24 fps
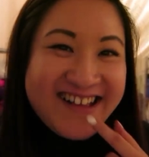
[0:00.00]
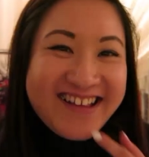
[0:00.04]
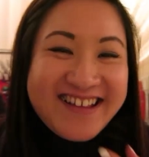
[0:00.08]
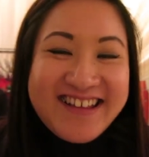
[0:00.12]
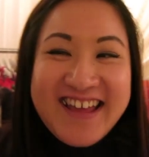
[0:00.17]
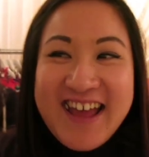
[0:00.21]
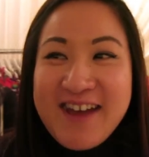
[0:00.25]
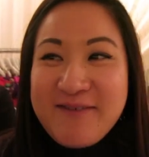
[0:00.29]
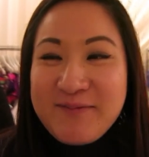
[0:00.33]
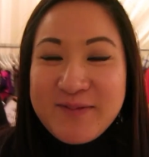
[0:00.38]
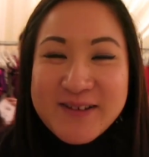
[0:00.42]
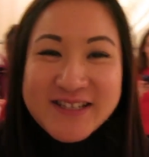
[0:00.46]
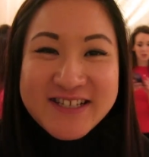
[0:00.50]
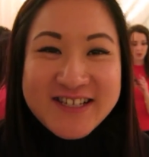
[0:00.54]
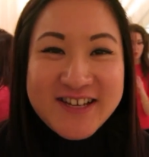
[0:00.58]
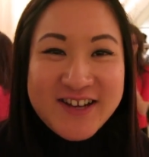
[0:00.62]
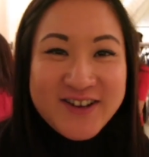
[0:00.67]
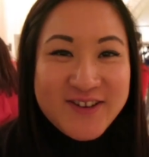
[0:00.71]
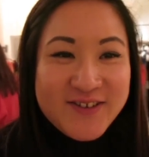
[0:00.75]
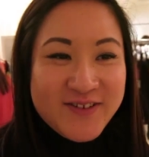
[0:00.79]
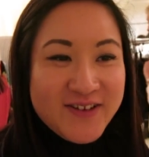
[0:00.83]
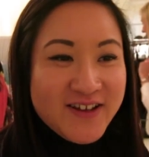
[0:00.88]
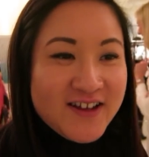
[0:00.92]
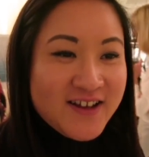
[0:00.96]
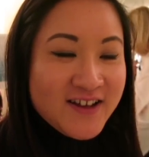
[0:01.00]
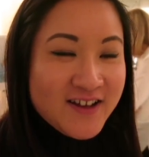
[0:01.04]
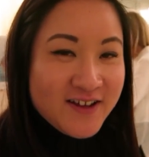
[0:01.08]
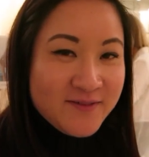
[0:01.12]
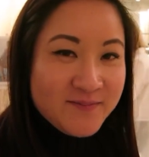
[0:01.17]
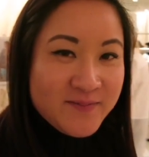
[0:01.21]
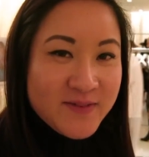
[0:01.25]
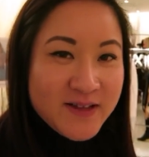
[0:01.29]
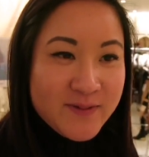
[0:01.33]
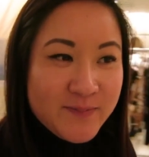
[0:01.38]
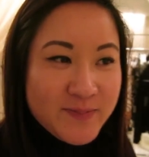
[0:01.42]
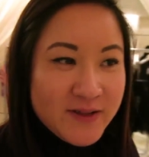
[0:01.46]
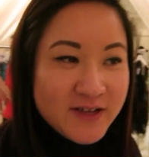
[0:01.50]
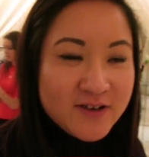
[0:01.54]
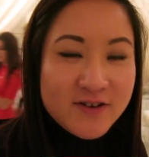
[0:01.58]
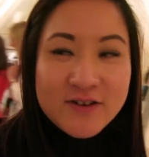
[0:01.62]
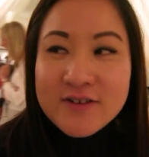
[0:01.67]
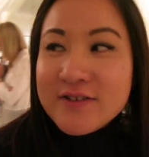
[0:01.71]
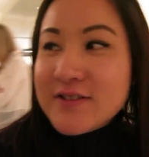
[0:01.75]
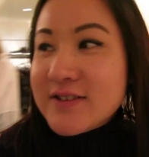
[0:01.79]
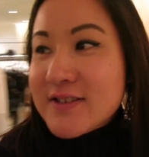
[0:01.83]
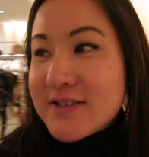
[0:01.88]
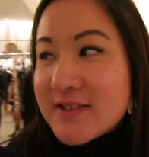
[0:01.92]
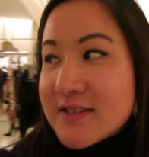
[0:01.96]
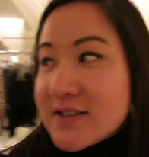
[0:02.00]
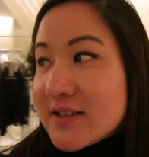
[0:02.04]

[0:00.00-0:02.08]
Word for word: Yeah, so um, because